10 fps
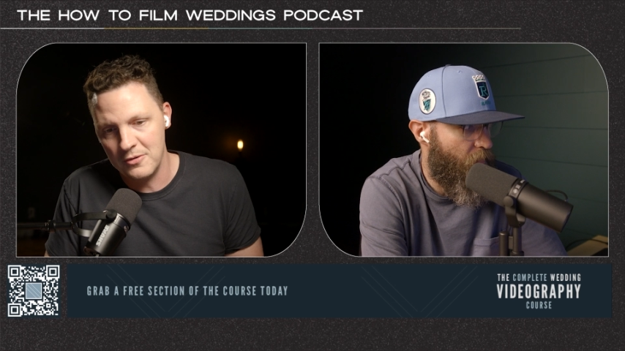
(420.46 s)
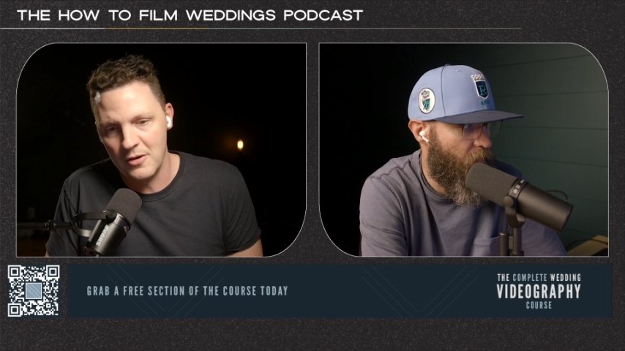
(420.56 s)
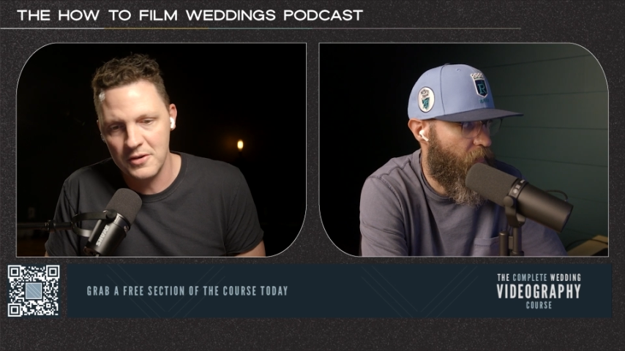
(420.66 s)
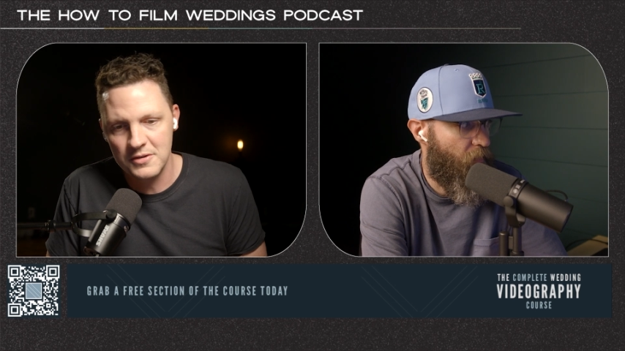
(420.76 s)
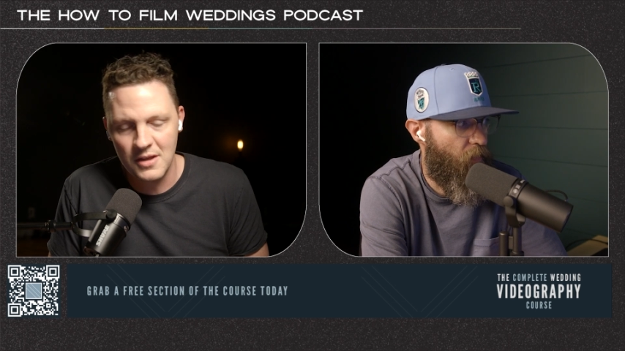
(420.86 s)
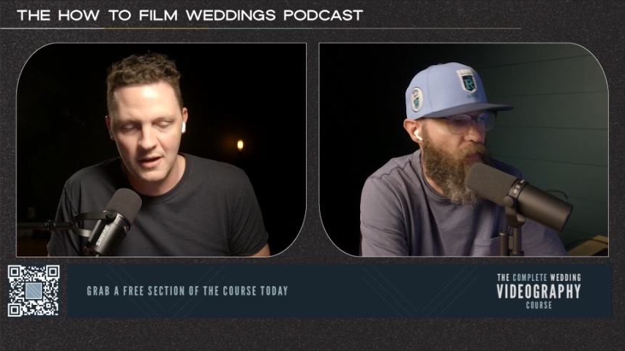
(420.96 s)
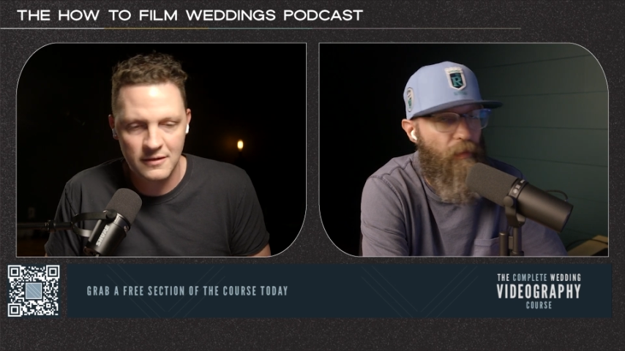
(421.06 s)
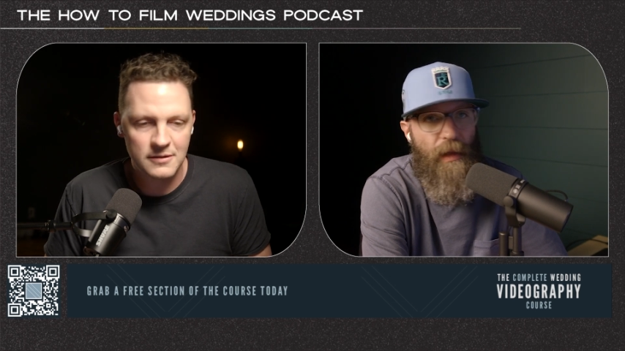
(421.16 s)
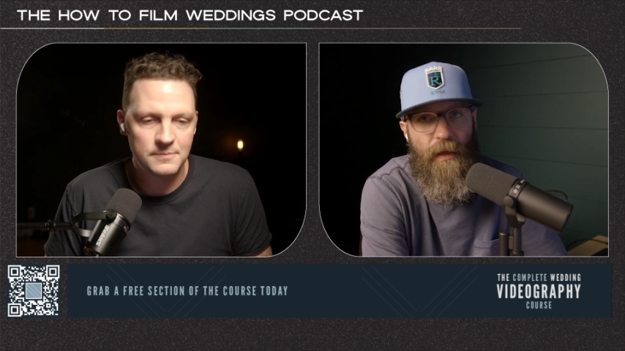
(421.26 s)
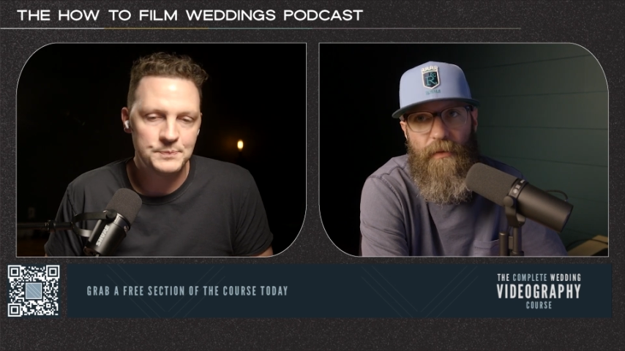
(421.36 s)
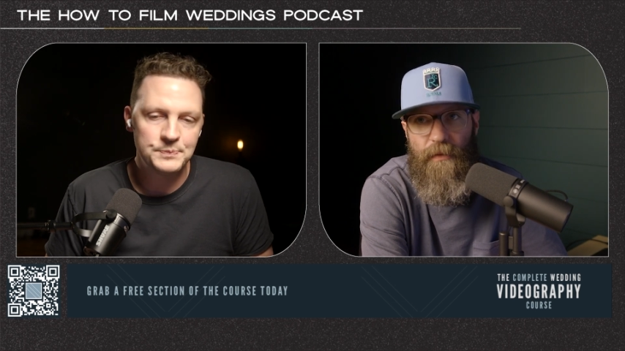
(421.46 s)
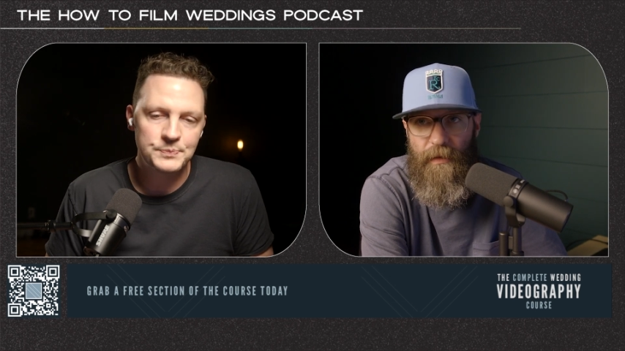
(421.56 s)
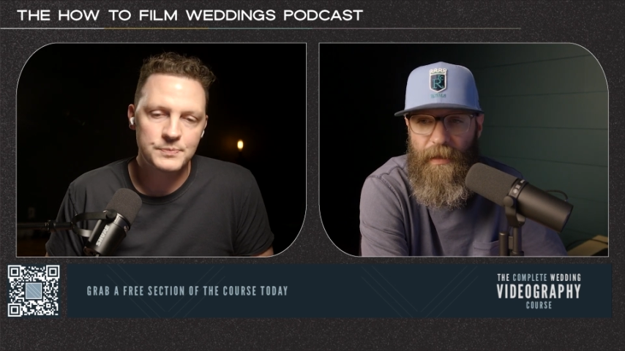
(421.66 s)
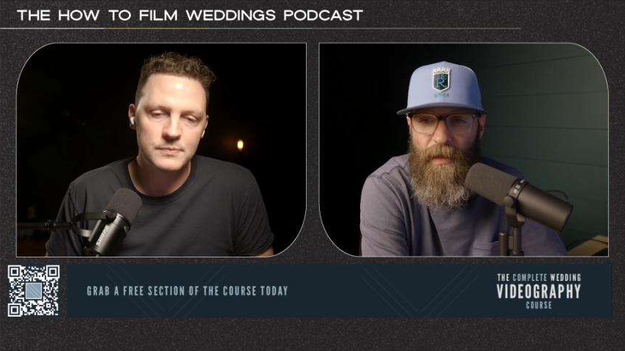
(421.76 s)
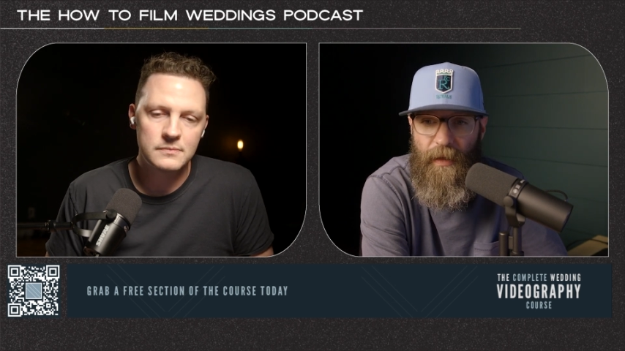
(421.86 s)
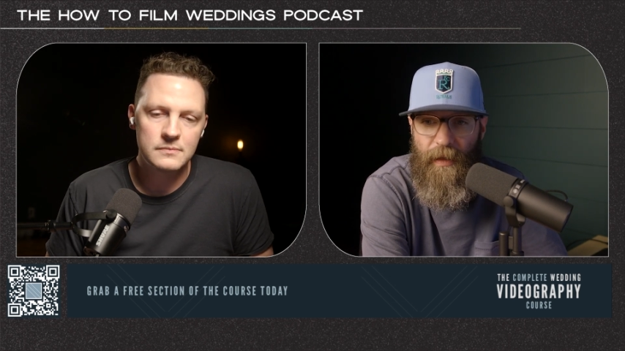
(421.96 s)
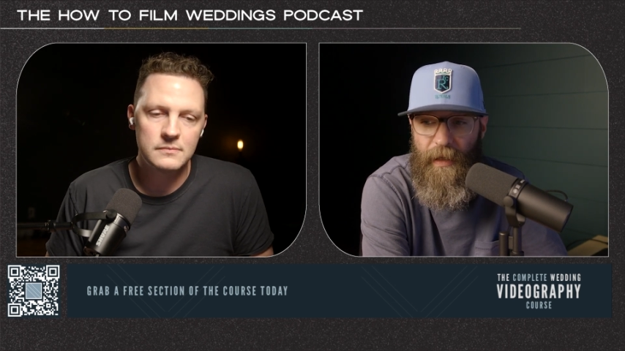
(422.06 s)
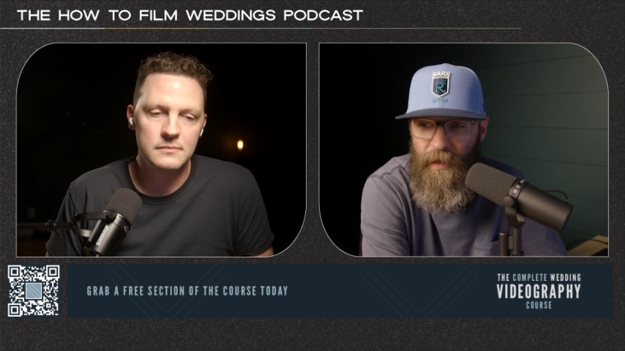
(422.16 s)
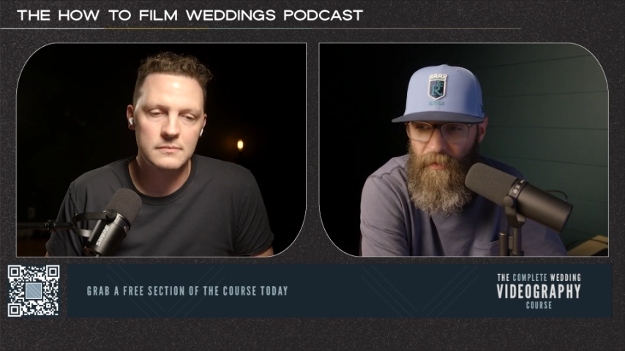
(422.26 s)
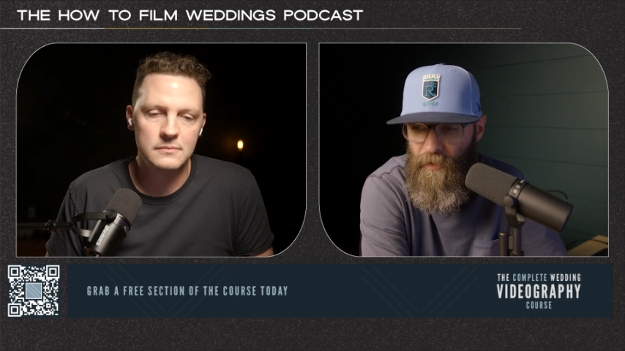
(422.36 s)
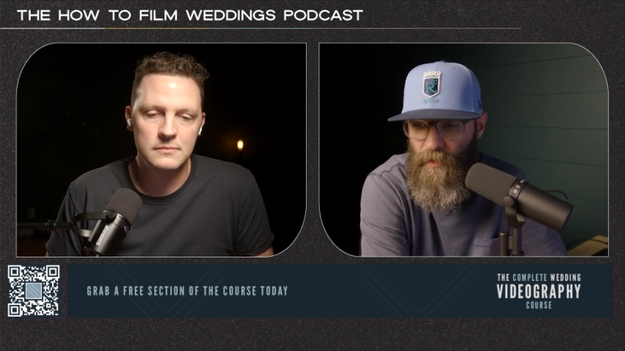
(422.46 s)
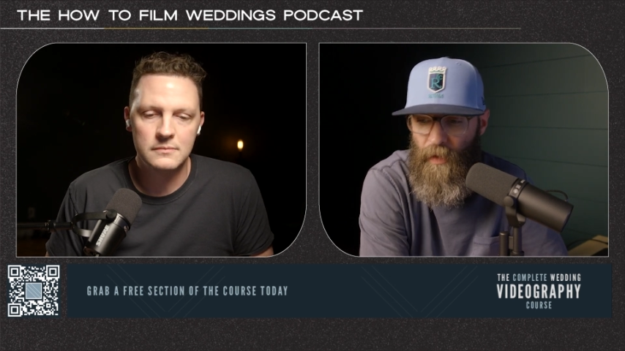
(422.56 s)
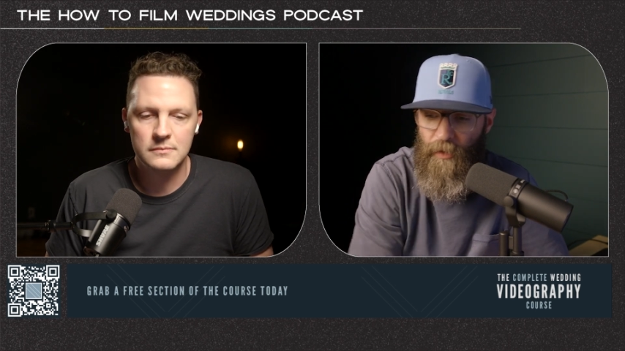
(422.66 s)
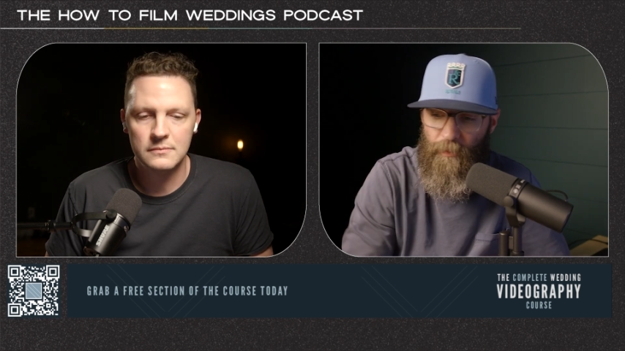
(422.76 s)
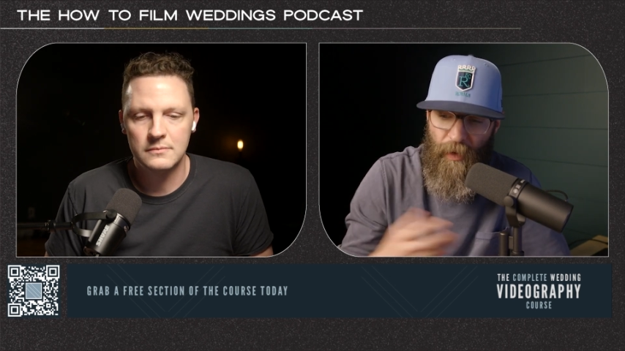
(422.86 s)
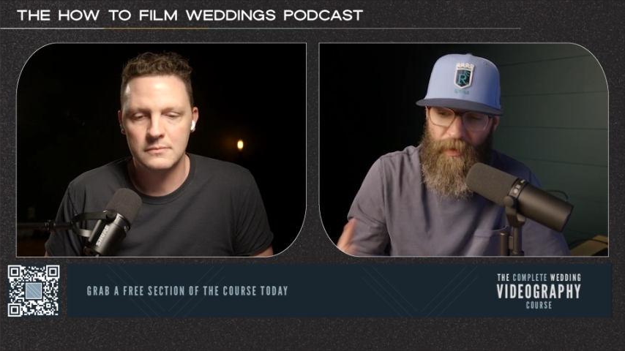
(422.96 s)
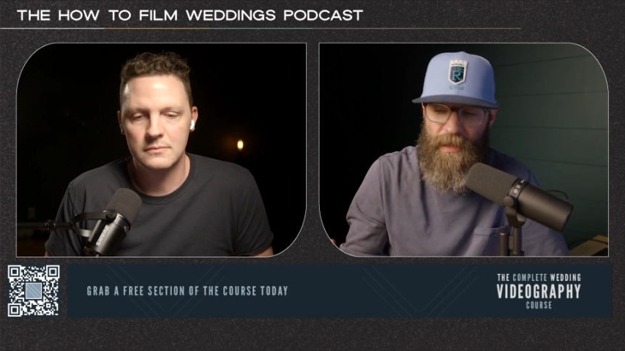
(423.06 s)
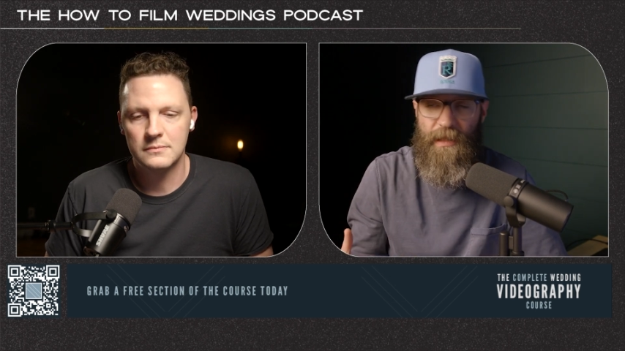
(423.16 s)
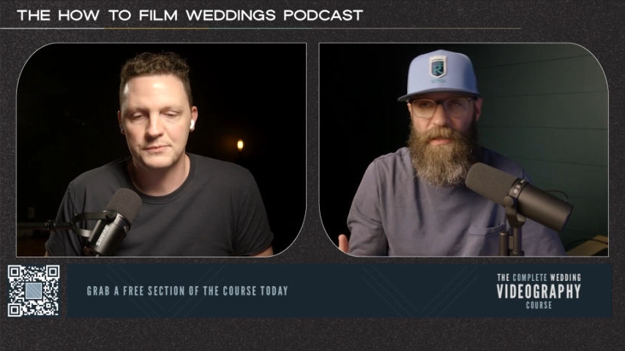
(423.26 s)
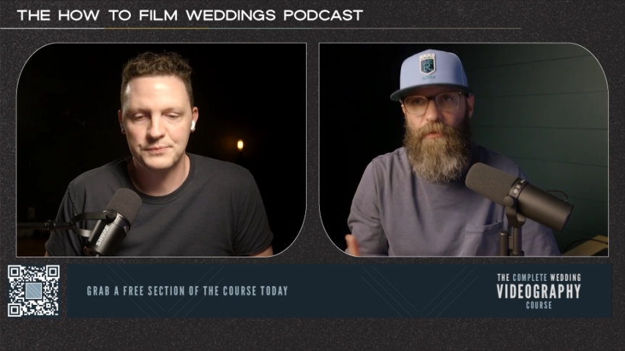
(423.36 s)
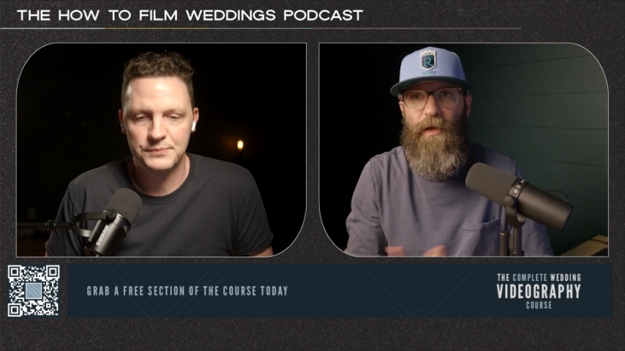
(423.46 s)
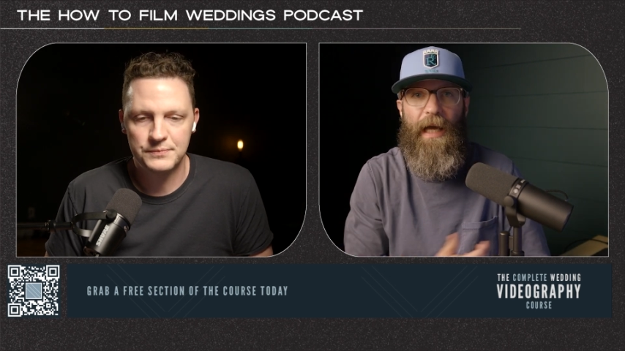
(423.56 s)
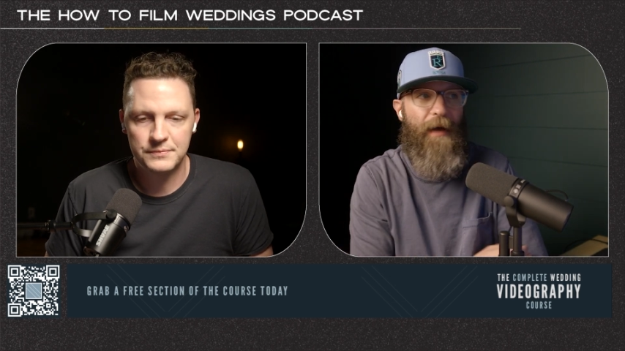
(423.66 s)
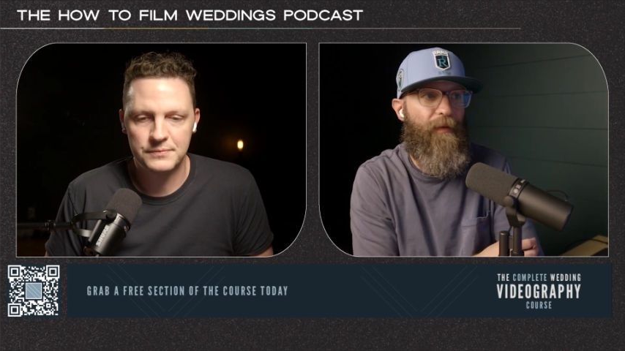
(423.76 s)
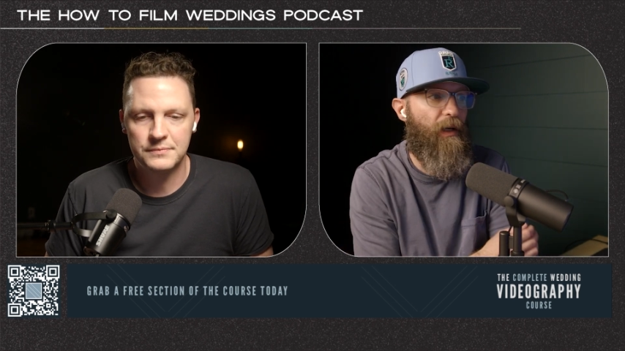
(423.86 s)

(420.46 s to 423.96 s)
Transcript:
Speaker 1: do all those things.
Speaker 2: Yeah, and a few other bonuses that we have